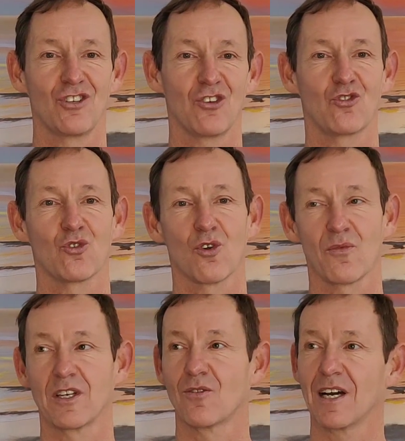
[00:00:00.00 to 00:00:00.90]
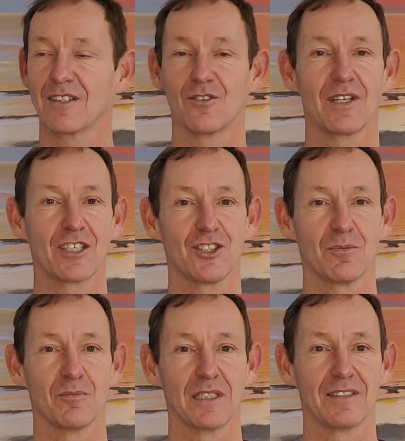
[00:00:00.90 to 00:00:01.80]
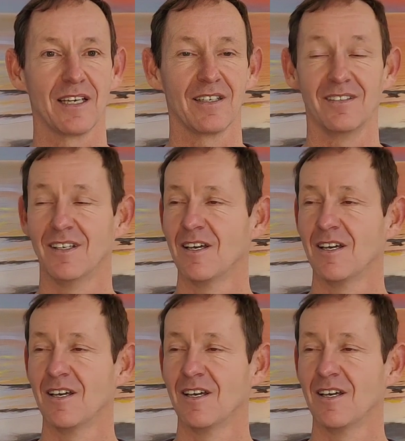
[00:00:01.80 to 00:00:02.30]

they're sort of in the right direction, but they